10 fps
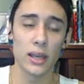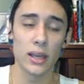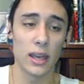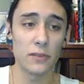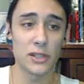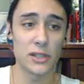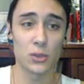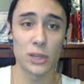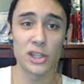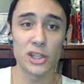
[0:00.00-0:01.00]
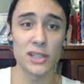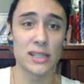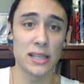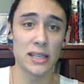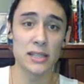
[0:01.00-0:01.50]
If he switches,
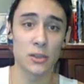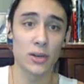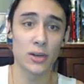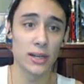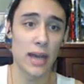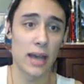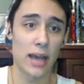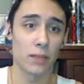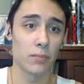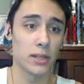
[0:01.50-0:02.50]
he's going to die.